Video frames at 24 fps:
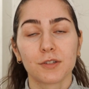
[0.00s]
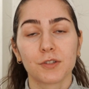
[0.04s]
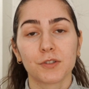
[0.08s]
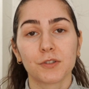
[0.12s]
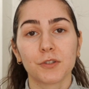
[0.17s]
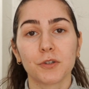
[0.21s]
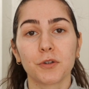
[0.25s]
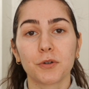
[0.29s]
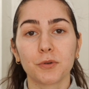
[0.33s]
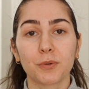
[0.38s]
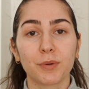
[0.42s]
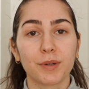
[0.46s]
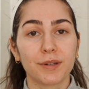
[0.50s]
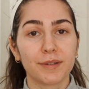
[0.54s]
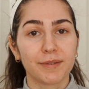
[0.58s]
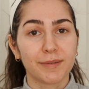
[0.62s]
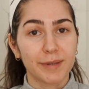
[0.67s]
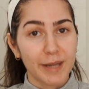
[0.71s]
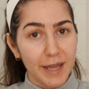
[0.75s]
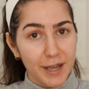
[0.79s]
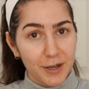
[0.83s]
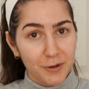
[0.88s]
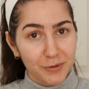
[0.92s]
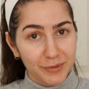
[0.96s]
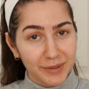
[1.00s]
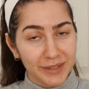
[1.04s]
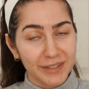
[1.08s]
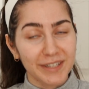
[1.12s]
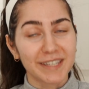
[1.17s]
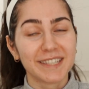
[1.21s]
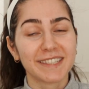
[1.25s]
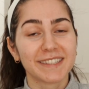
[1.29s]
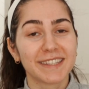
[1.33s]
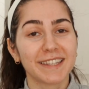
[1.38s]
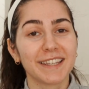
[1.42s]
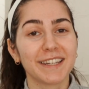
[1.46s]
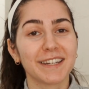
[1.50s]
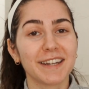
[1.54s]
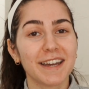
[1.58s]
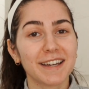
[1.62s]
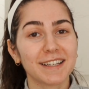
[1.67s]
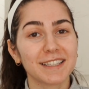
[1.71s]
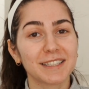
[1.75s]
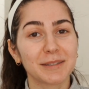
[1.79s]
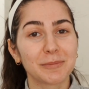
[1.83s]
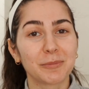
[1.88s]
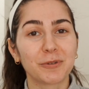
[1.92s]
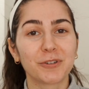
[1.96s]
So now it is the
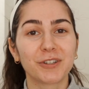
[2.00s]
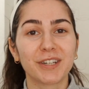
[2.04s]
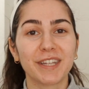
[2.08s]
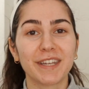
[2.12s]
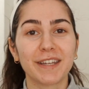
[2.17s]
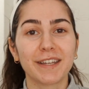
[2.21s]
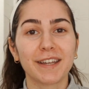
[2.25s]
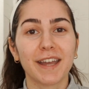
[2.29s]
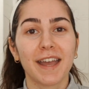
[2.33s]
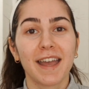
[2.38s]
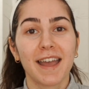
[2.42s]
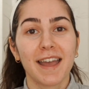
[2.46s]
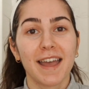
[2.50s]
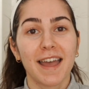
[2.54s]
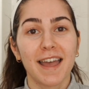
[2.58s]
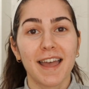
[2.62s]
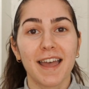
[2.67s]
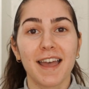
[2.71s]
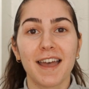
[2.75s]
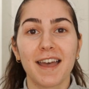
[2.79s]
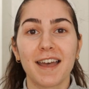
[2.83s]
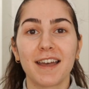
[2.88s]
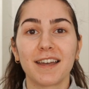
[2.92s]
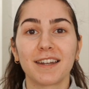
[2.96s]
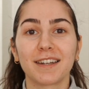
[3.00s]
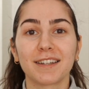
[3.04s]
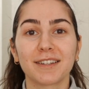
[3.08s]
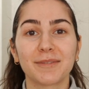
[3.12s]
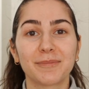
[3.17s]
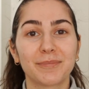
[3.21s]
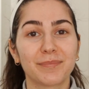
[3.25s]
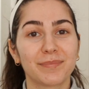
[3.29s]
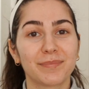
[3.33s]
next morning, and